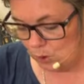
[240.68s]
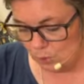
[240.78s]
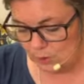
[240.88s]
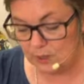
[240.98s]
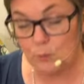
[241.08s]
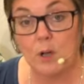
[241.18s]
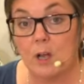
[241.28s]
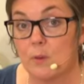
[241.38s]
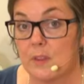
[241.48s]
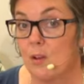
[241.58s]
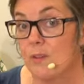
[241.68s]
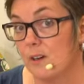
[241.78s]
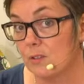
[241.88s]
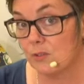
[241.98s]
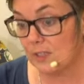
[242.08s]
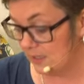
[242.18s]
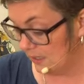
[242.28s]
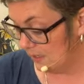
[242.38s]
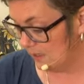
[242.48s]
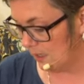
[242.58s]
would also work with a lot of our
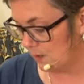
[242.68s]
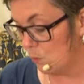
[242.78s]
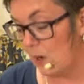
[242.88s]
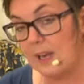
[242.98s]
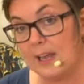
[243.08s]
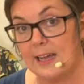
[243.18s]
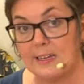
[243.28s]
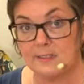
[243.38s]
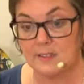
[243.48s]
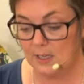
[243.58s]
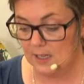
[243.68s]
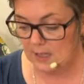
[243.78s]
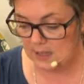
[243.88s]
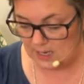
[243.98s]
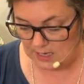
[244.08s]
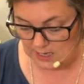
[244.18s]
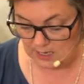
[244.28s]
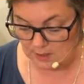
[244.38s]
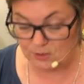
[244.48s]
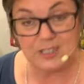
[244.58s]
dresses, as well as
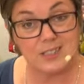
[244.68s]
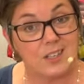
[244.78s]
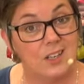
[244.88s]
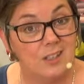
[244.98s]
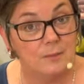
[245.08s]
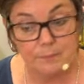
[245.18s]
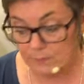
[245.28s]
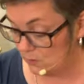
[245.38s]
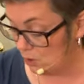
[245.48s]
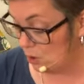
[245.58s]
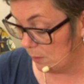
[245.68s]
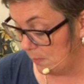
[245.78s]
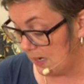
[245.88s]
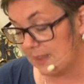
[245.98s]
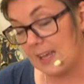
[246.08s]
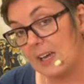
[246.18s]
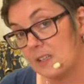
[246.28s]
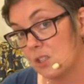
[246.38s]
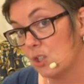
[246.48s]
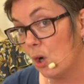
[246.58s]
the Jessica. So you could make that
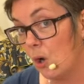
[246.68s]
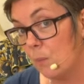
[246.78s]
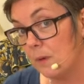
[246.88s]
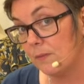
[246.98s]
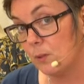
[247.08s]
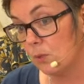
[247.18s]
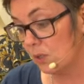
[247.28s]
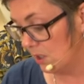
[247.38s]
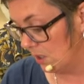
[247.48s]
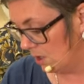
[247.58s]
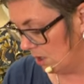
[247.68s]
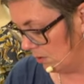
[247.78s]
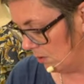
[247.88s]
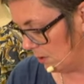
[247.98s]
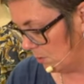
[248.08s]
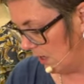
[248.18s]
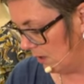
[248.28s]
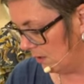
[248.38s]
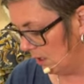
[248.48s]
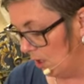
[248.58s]
as a top if you wanted to as
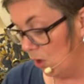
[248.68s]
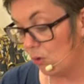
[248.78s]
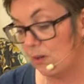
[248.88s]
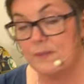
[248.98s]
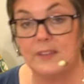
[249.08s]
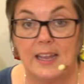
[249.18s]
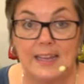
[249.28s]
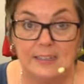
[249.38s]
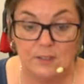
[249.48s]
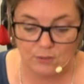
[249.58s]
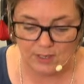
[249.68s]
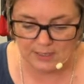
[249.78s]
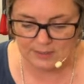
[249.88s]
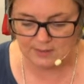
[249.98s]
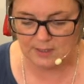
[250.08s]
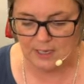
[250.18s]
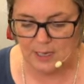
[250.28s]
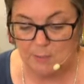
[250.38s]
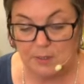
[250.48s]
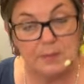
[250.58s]
well, or even the Ada dress.
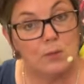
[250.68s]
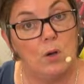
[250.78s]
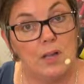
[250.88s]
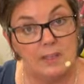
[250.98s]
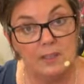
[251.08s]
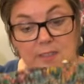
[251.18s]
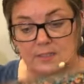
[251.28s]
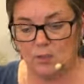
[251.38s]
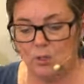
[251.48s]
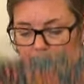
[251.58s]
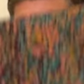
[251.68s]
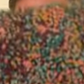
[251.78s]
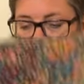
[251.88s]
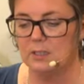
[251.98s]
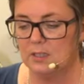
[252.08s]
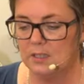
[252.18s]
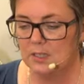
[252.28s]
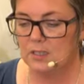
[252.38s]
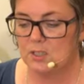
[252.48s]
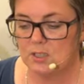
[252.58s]
But it'd be quite a nice option
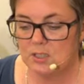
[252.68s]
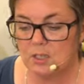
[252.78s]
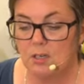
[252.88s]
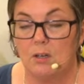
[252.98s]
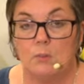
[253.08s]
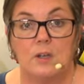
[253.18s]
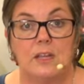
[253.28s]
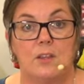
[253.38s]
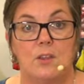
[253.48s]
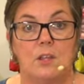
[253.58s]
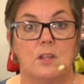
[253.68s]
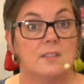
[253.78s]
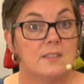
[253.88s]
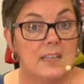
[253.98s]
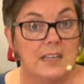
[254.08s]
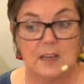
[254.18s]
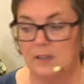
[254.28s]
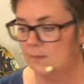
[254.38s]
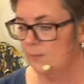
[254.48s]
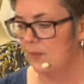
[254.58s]
to start with a Celia
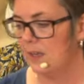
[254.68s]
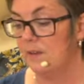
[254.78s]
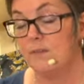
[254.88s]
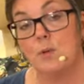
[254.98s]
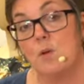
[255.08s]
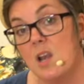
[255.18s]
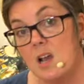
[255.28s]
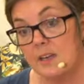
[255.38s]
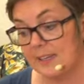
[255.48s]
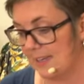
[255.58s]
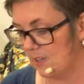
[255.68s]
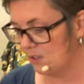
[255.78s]
if you were learning how